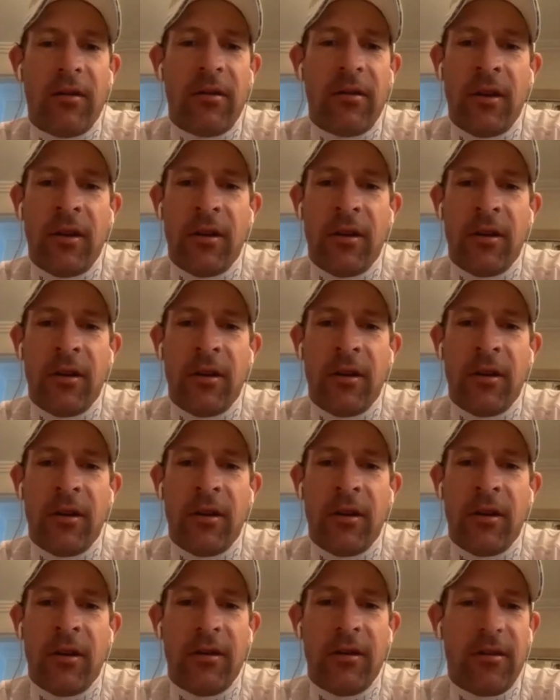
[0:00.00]

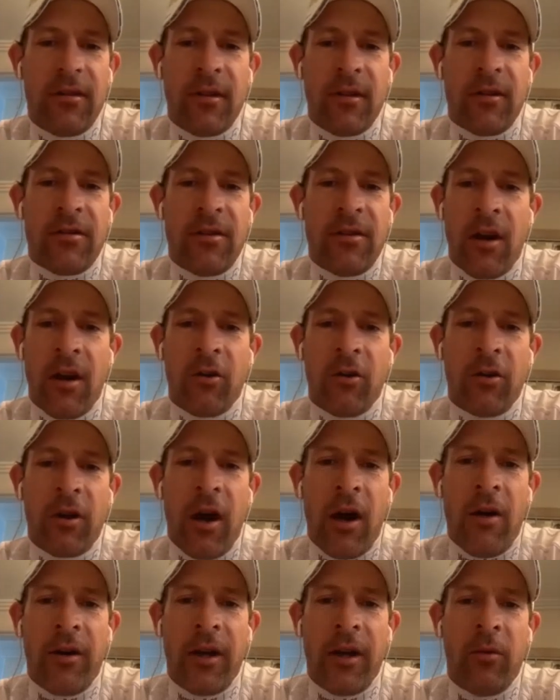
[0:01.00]
It's no good going
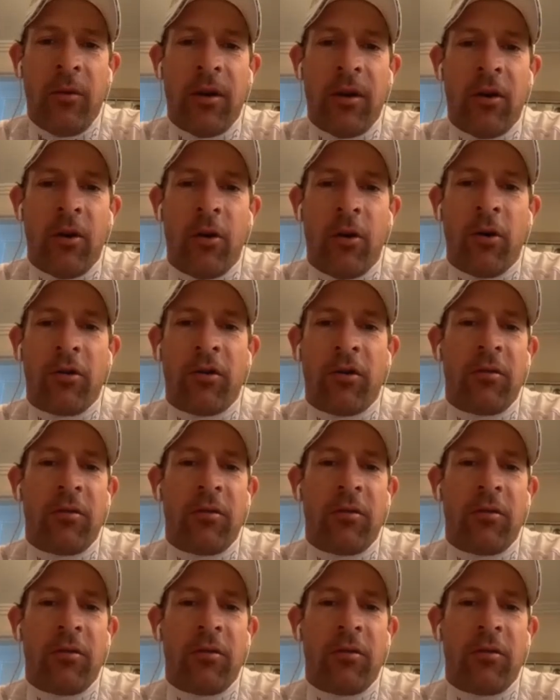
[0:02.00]
in with a horse that